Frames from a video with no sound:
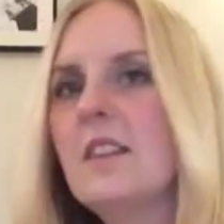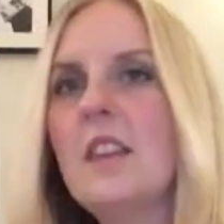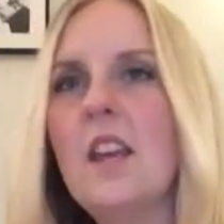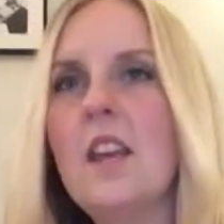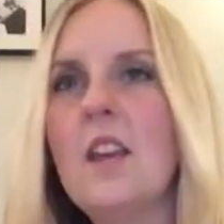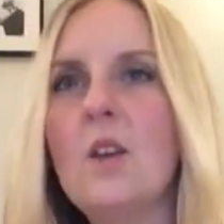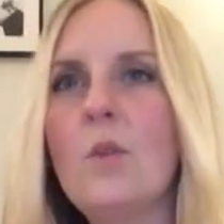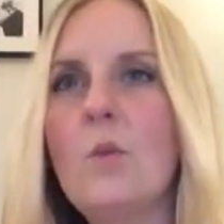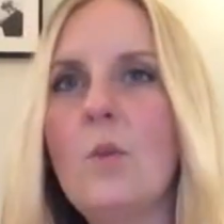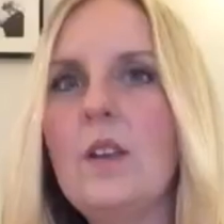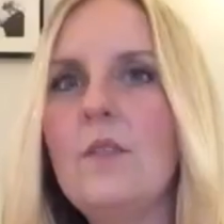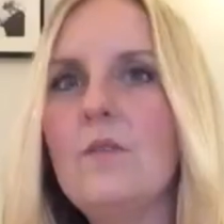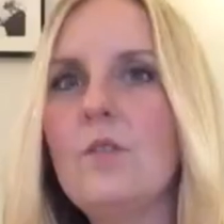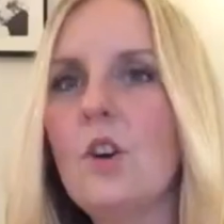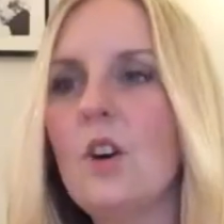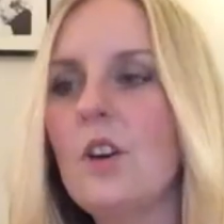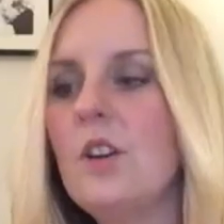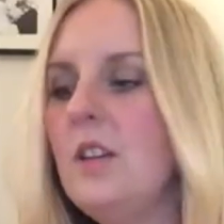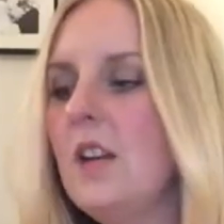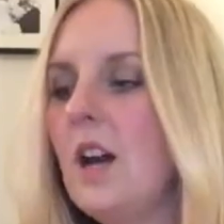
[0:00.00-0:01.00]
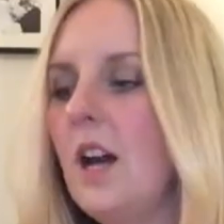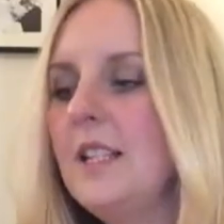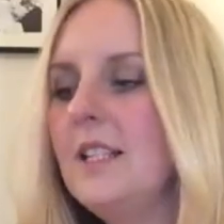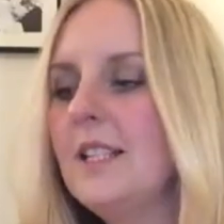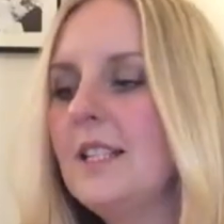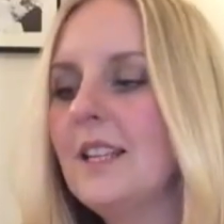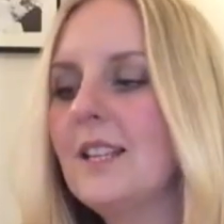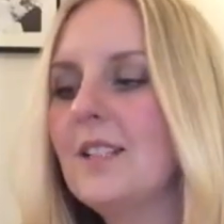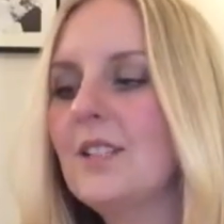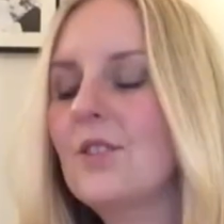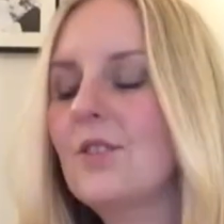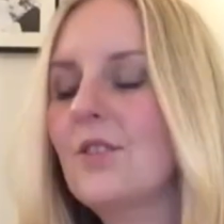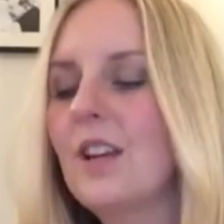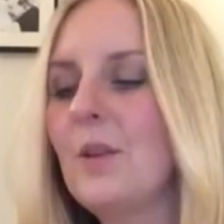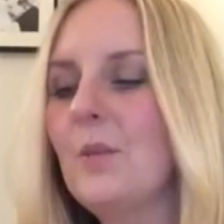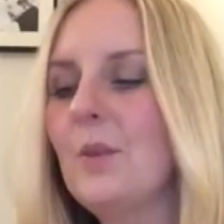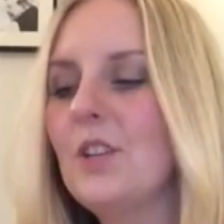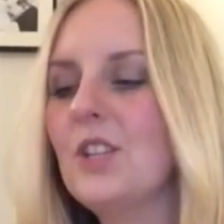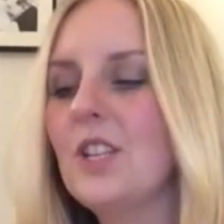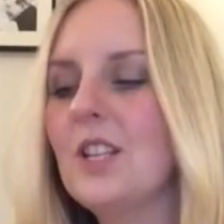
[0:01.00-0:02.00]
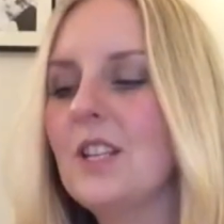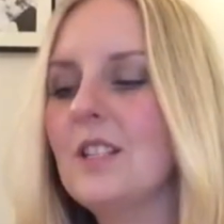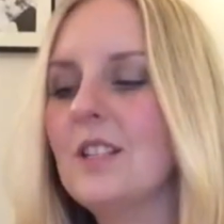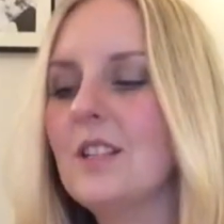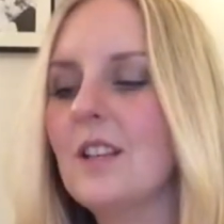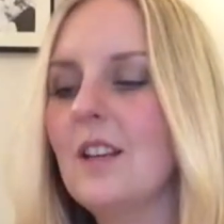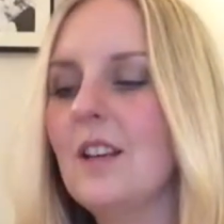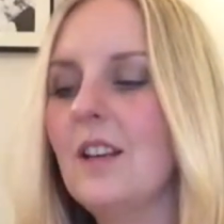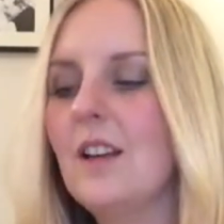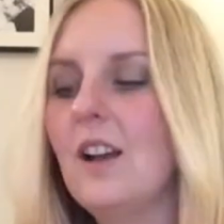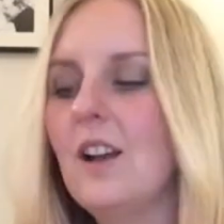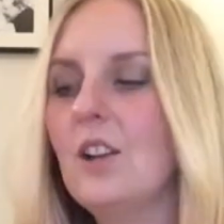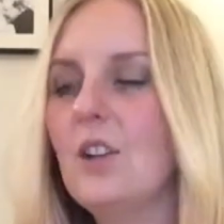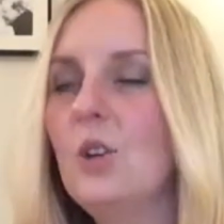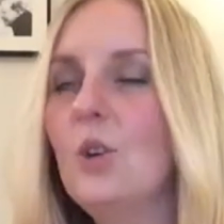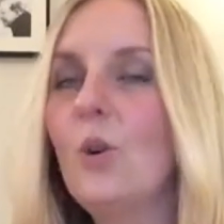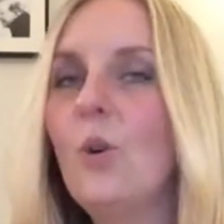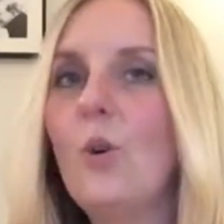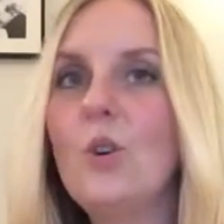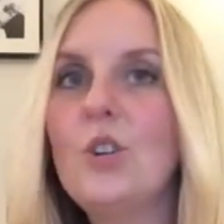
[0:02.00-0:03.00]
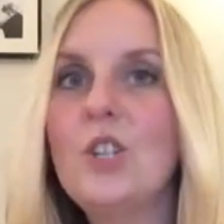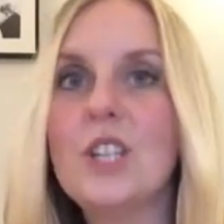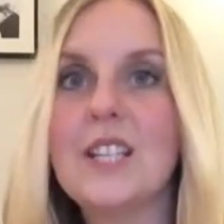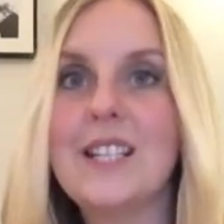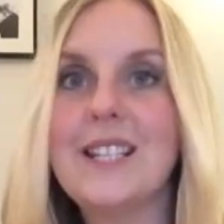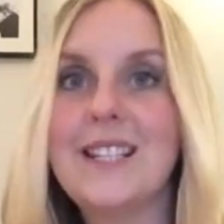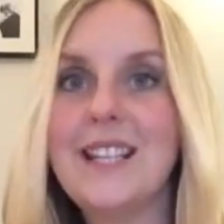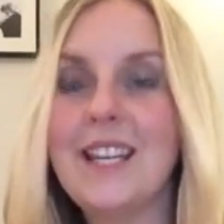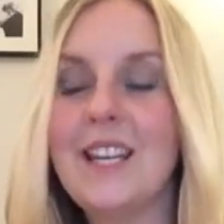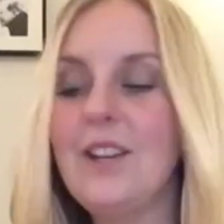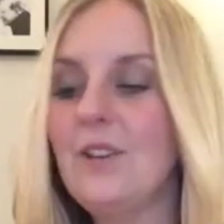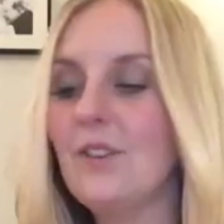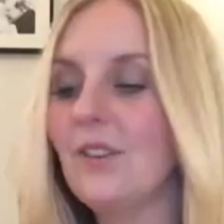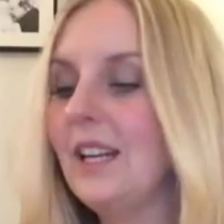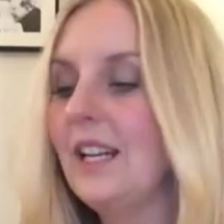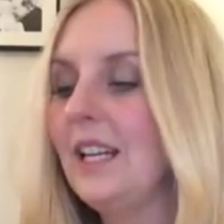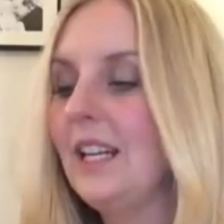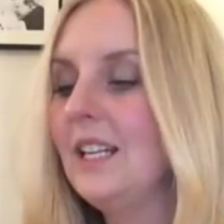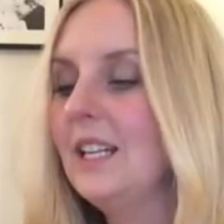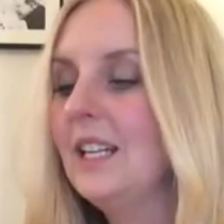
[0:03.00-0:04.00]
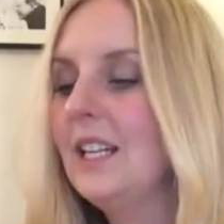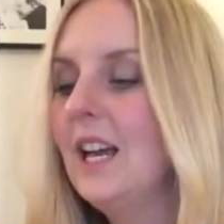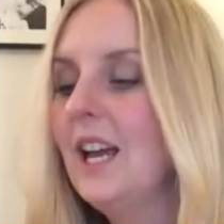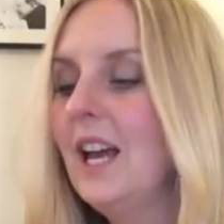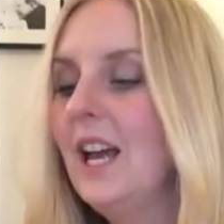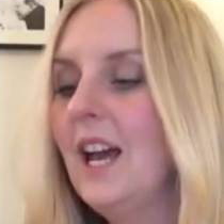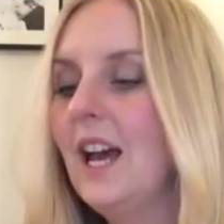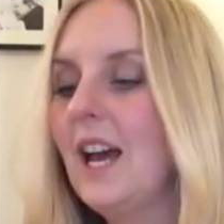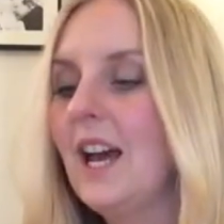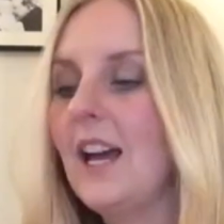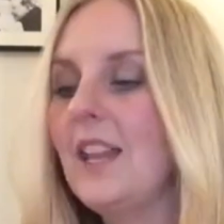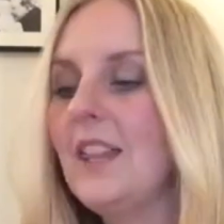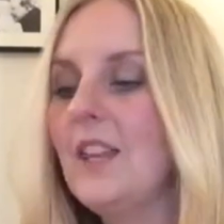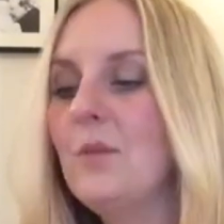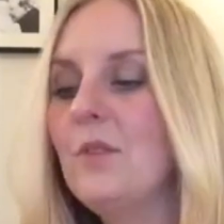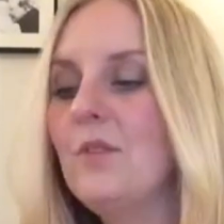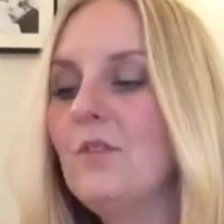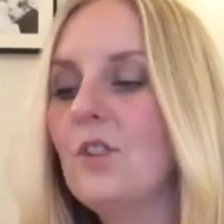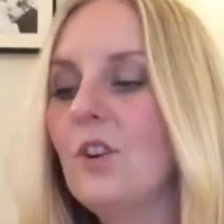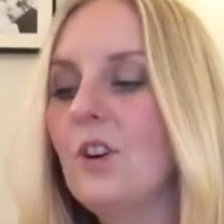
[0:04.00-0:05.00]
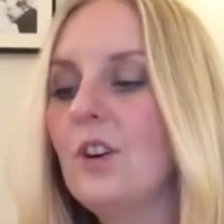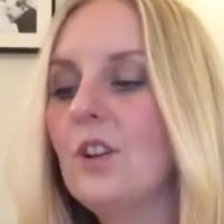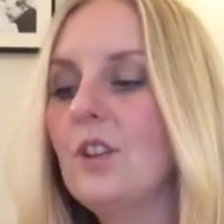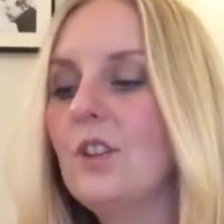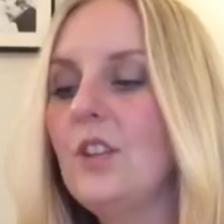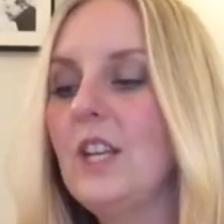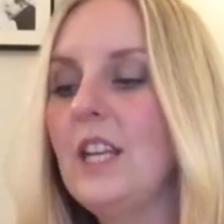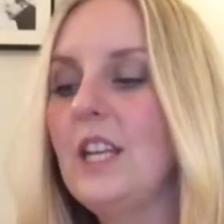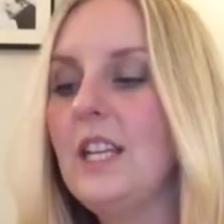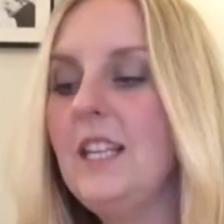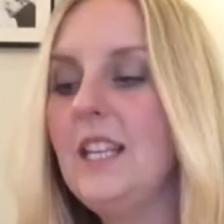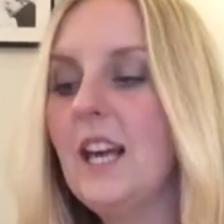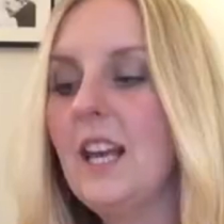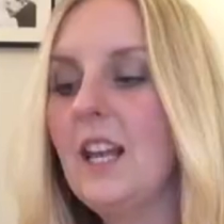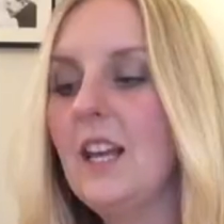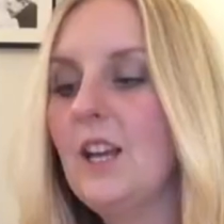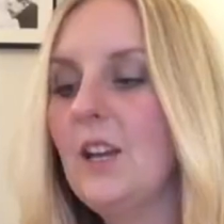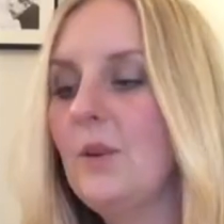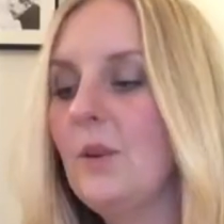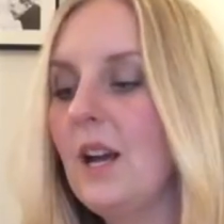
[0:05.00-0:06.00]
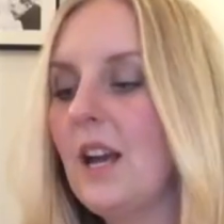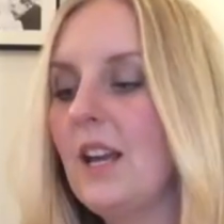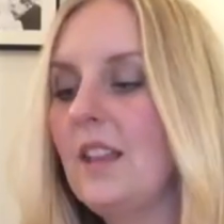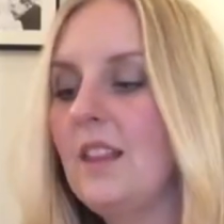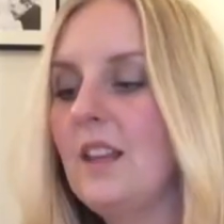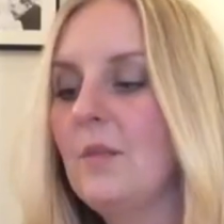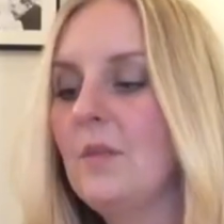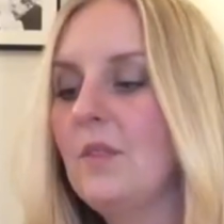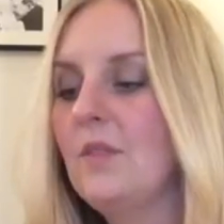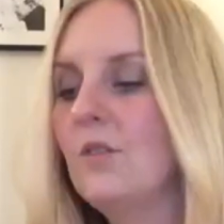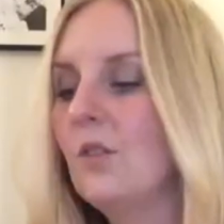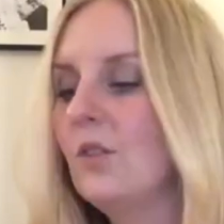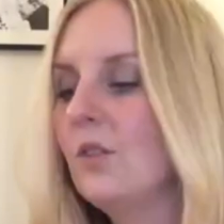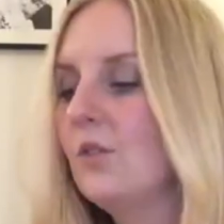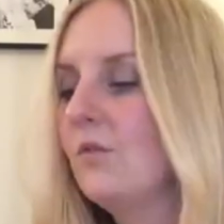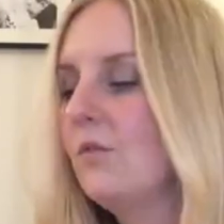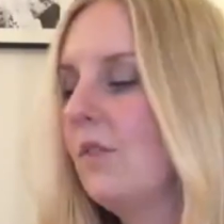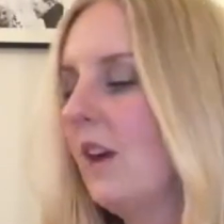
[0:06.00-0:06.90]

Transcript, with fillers: think we've got 963, which is a gorgeous sea green. And then we've got the yellow, and then we've got the